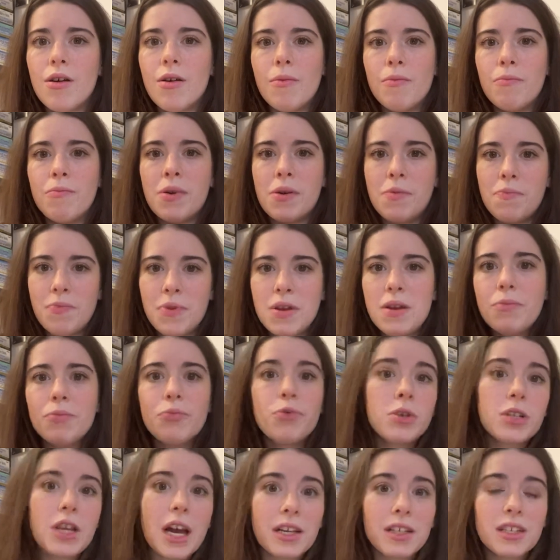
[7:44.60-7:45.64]
But being
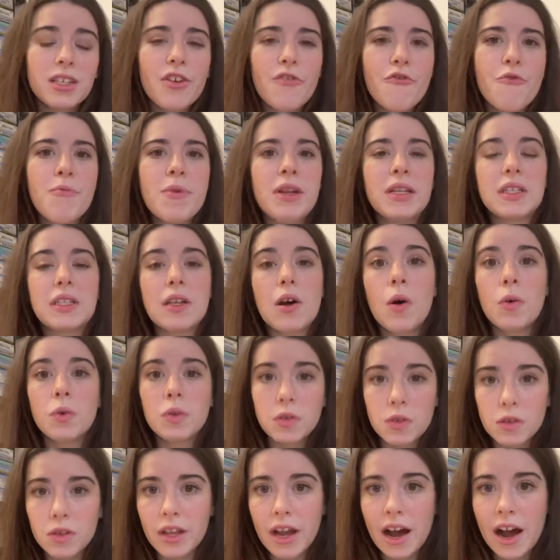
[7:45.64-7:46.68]
productive means
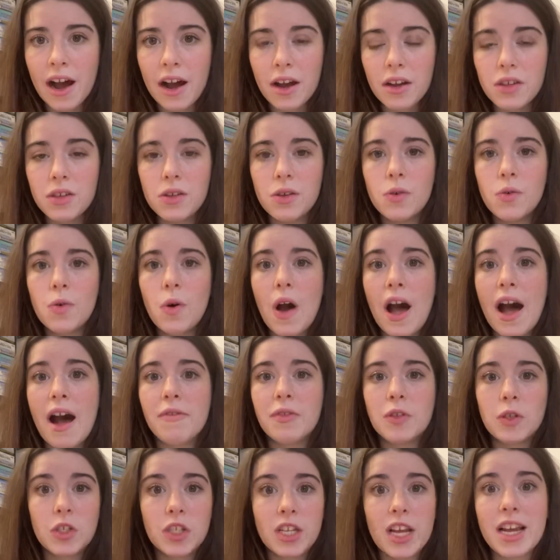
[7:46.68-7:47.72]
also that you
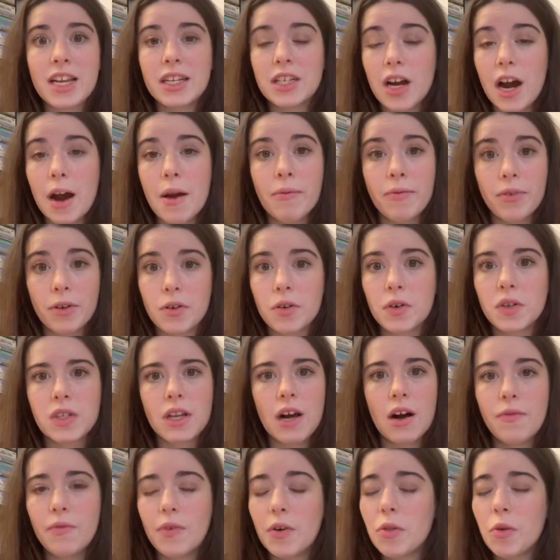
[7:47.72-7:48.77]
have to take time for
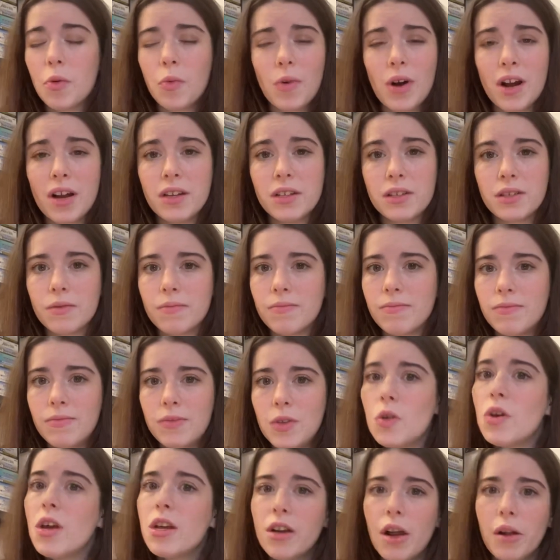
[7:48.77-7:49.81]
yourself, otherwise
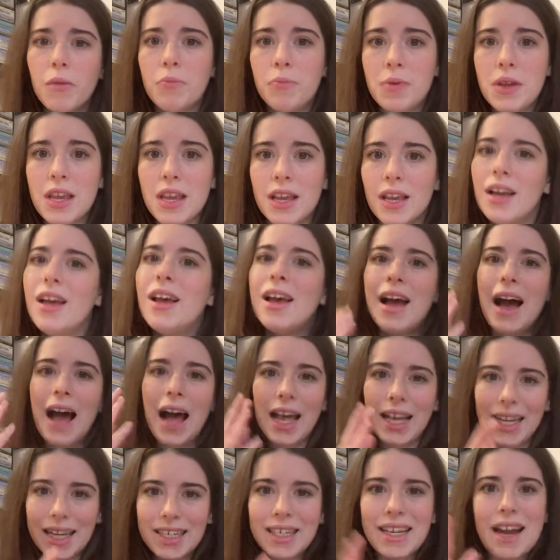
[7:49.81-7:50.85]
you cannot be
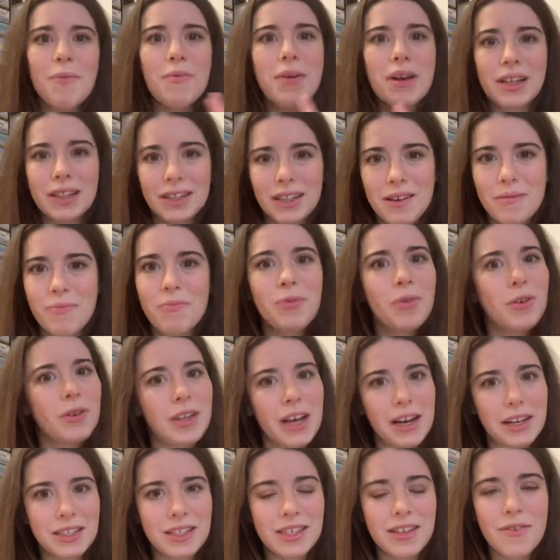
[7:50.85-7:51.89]
academically
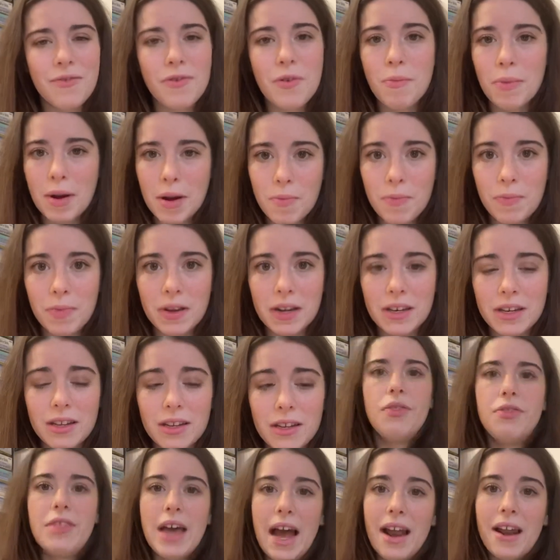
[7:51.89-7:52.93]
productive, in my
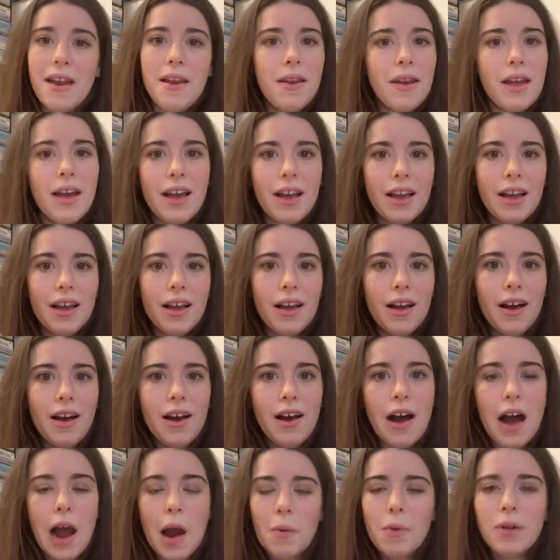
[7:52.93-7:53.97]
opinion. Then
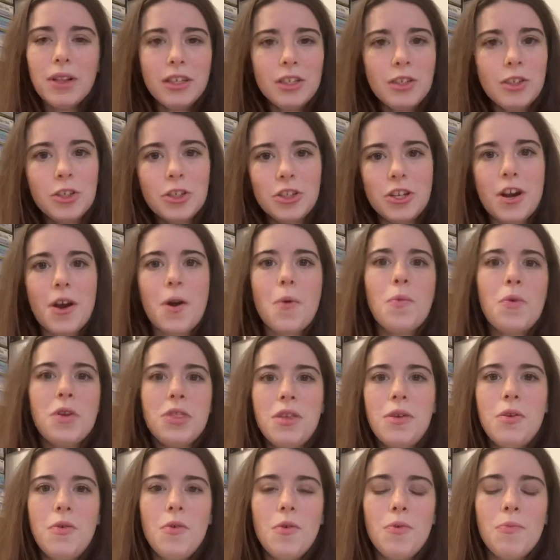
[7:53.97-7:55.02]
I would like to share with
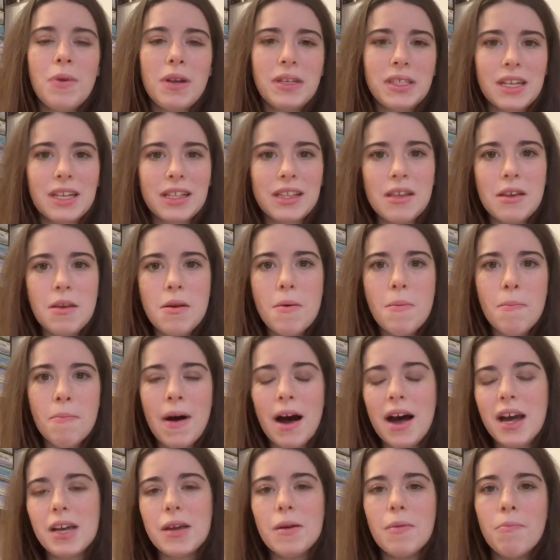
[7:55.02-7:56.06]
you basically
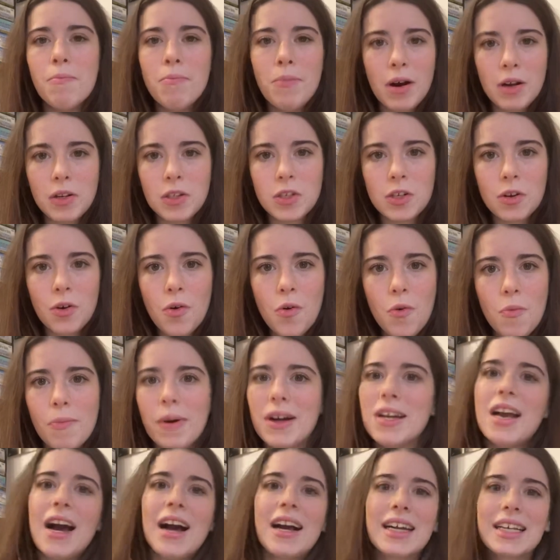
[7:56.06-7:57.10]
my motto,
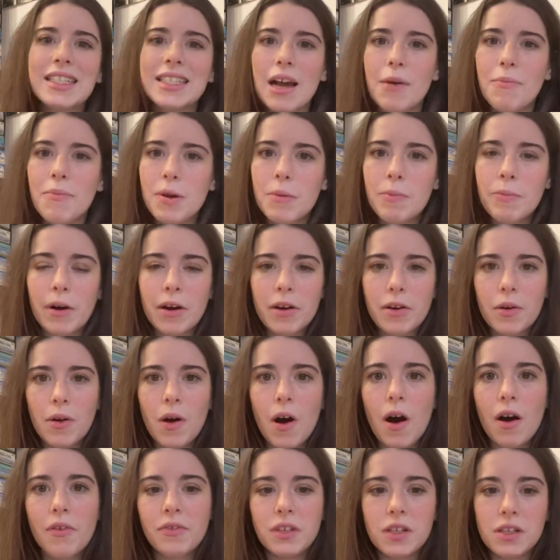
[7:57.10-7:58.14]
my academic motto
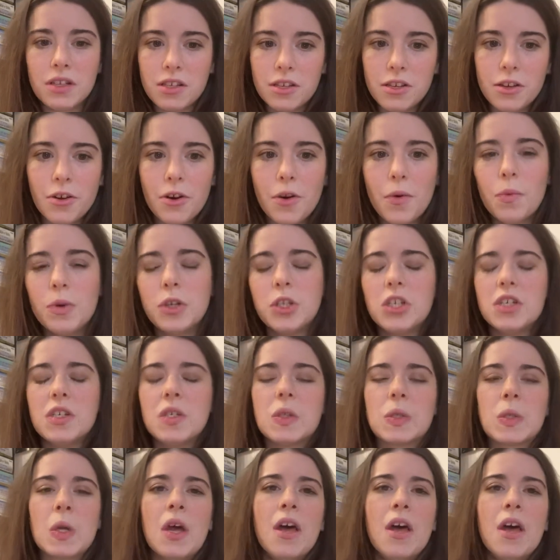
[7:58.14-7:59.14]
of the year, which is